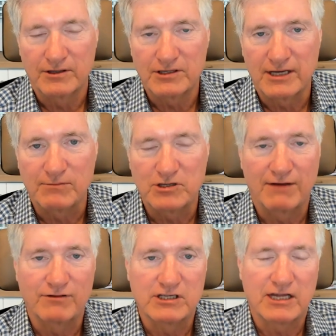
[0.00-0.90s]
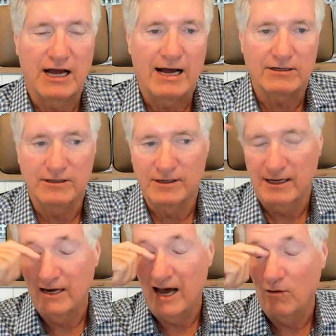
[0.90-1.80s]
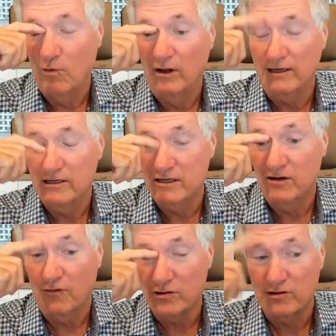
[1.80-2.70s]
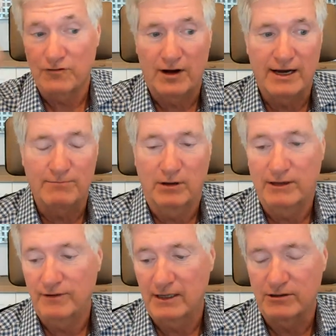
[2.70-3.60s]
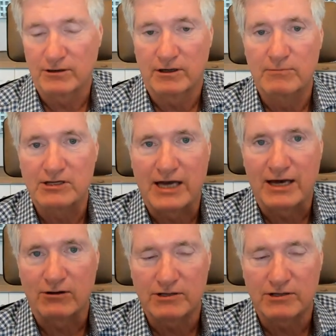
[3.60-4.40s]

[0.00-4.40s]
same 7 stocks and not willing to diversify, believing that they're going to miss out on